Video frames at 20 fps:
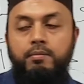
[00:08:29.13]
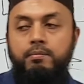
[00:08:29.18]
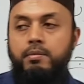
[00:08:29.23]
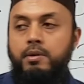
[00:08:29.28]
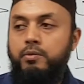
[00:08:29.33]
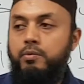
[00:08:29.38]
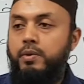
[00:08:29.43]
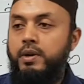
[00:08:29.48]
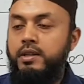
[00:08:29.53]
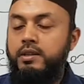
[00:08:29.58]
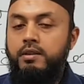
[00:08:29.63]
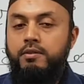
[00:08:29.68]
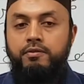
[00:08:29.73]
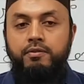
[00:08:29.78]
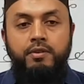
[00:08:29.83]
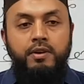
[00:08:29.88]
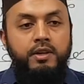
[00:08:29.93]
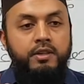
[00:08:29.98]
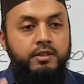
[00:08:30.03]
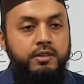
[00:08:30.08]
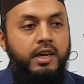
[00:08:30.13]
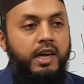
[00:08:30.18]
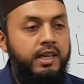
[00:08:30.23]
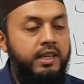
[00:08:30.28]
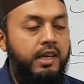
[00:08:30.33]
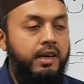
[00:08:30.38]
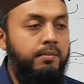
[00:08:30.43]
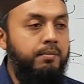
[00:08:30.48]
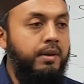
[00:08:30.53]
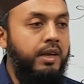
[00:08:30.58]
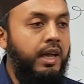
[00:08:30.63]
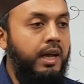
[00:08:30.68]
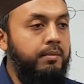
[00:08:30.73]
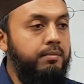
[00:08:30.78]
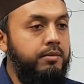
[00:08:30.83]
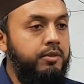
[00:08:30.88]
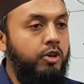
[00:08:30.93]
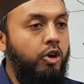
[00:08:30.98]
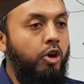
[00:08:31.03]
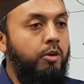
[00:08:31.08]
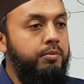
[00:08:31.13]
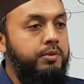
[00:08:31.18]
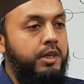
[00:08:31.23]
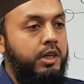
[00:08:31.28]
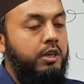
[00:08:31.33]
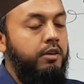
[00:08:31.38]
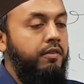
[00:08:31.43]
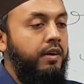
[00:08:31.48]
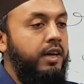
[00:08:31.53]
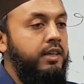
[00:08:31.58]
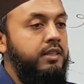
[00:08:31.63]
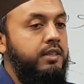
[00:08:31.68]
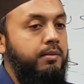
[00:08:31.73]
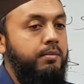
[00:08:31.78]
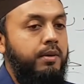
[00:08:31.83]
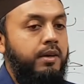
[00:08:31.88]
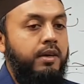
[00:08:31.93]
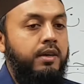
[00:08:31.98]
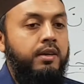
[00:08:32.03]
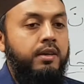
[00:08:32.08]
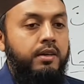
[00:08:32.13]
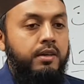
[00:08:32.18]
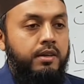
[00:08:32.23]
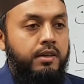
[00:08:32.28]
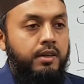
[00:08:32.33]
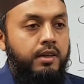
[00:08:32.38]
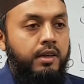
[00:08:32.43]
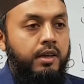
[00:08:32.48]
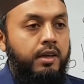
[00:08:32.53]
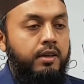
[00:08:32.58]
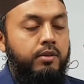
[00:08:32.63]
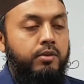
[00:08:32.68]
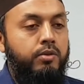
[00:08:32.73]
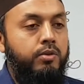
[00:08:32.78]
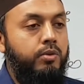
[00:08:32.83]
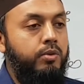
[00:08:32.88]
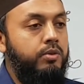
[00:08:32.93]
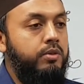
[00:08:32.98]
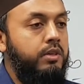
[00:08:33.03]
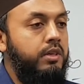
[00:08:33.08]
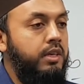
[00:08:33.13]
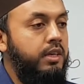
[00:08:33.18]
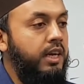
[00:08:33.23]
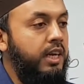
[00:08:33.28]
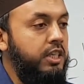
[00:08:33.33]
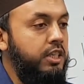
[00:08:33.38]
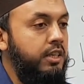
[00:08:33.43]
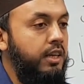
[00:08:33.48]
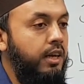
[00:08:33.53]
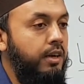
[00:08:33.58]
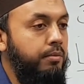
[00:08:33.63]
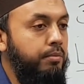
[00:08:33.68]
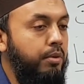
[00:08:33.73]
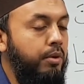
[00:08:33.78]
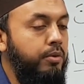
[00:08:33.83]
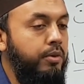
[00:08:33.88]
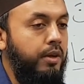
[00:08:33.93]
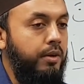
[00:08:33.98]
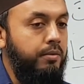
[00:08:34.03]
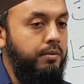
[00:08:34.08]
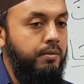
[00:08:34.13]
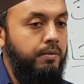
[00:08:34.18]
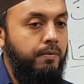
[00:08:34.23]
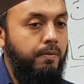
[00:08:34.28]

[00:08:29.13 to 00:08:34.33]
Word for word: But when the first ana becomes the object of hasiba, can you use a detached noun, pronoun?